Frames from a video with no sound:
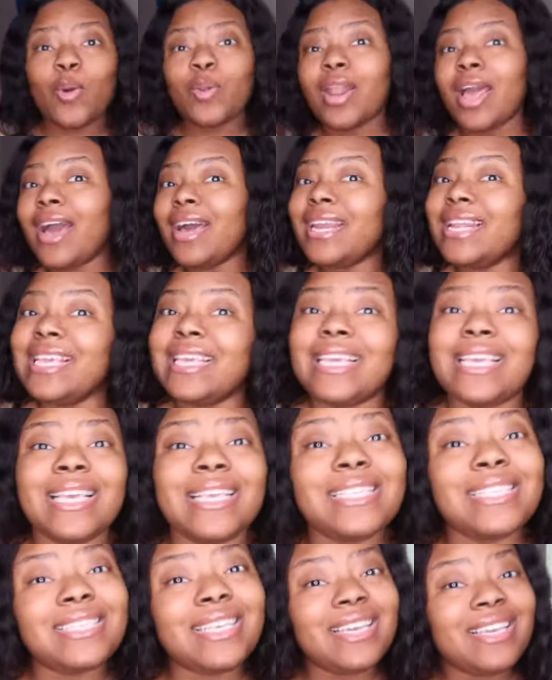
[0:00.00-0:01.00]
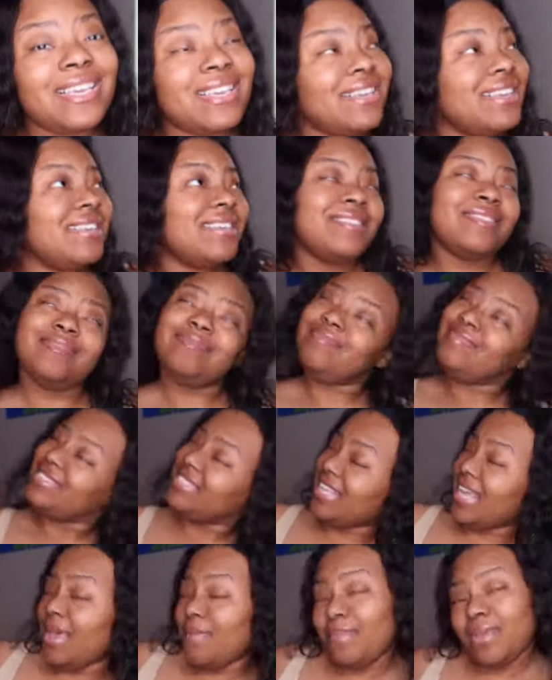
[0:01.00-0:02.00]
down and kiss it.
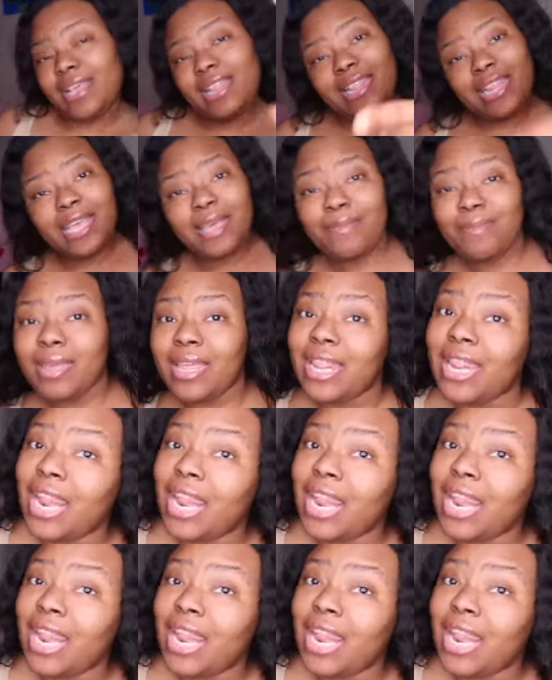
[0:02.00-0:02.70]
Come here, lay me